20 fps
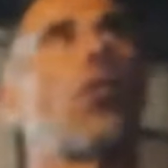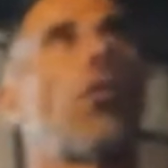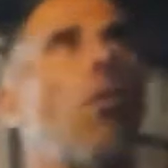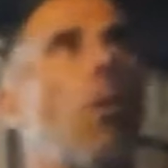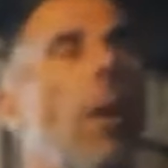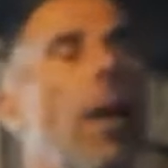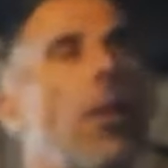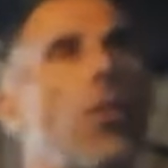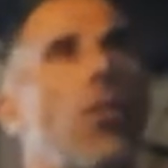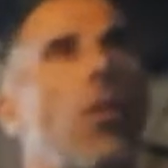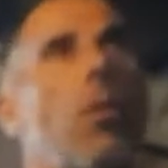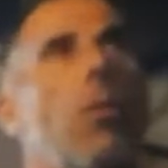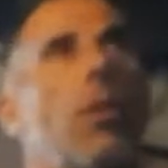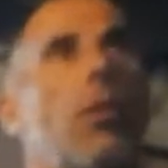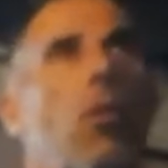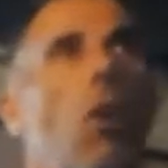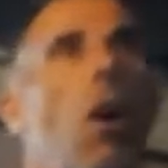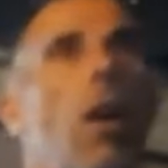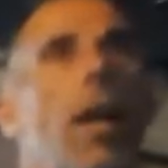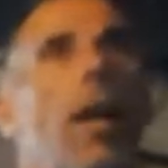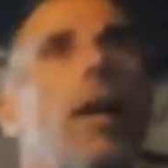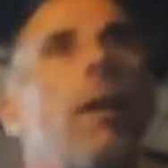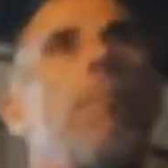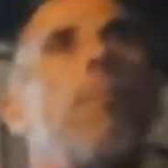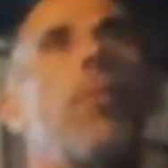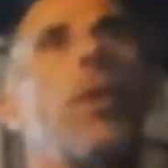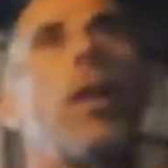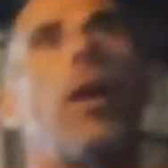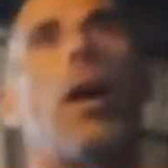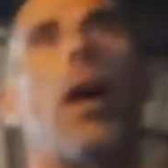down to Croatia with
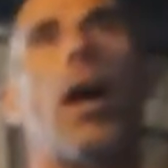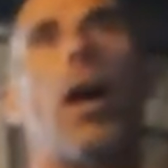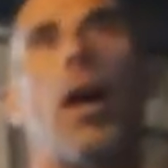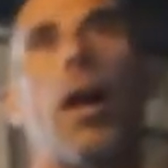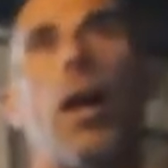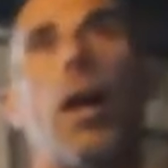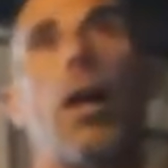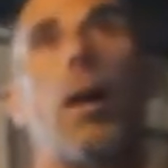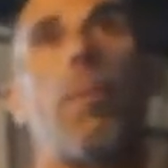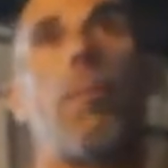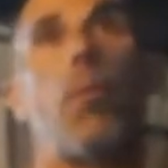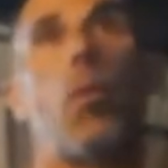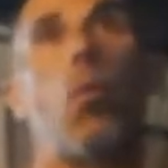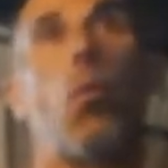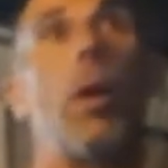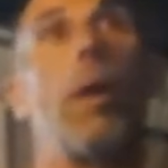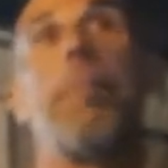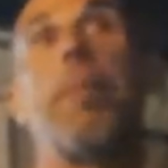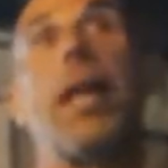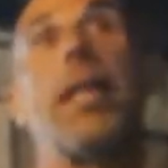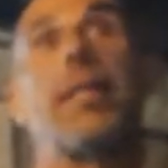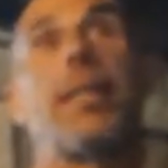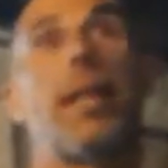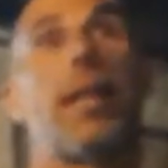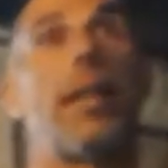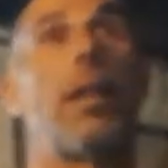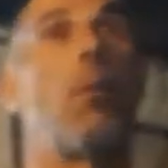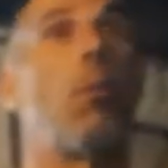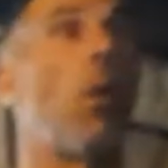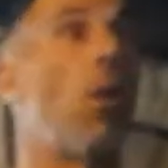Ola, uh, we
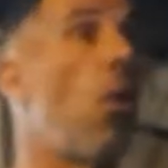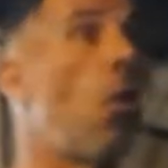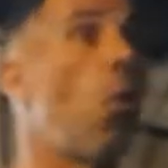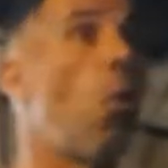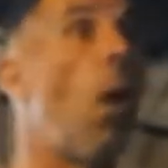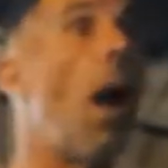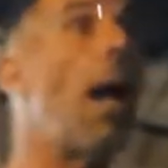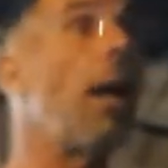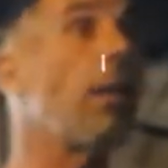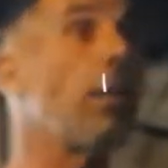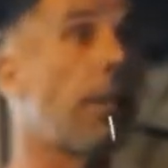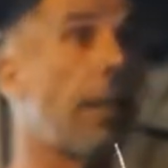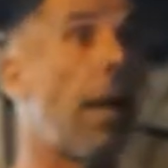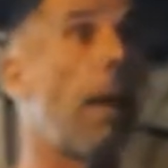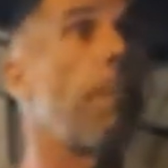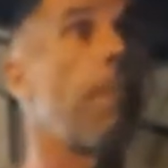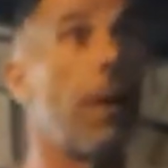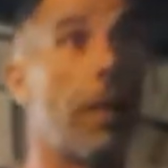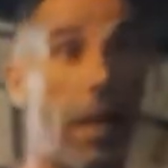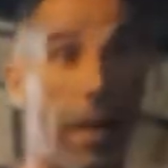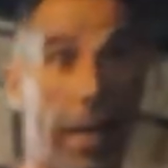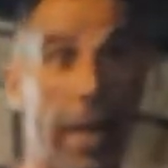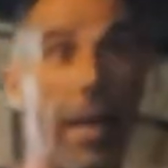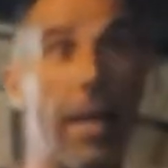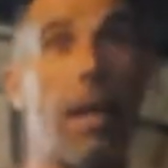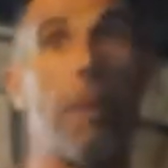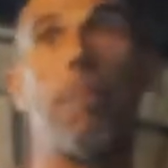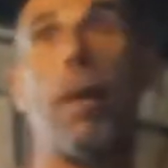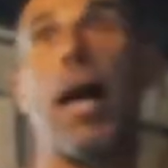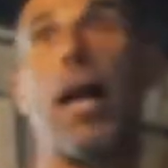basically were wild camping
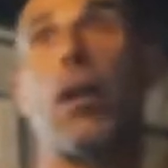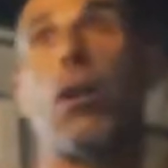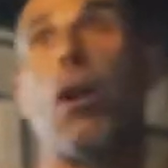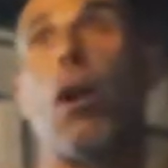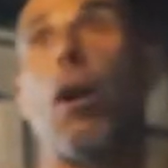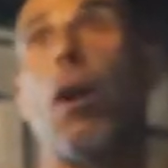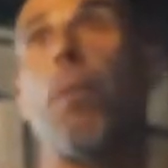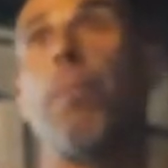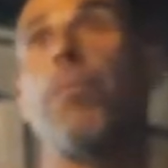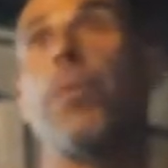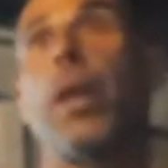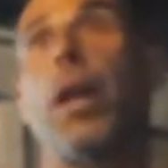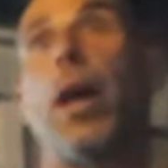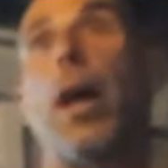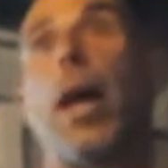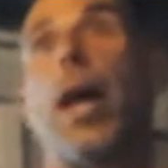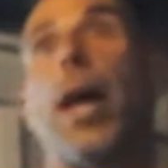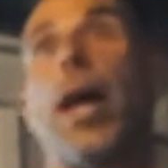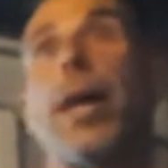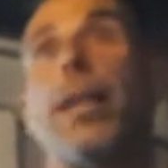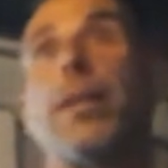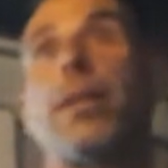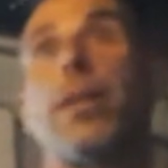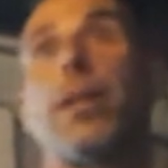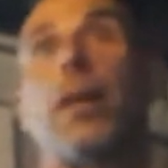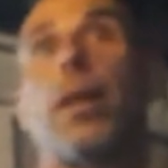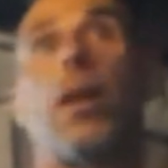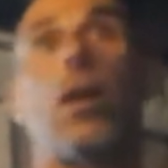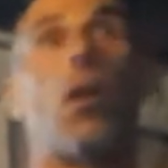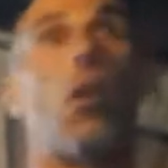again in my car
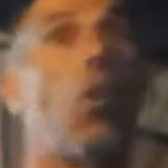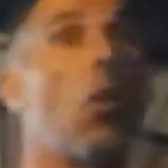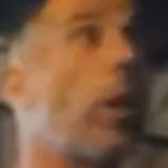and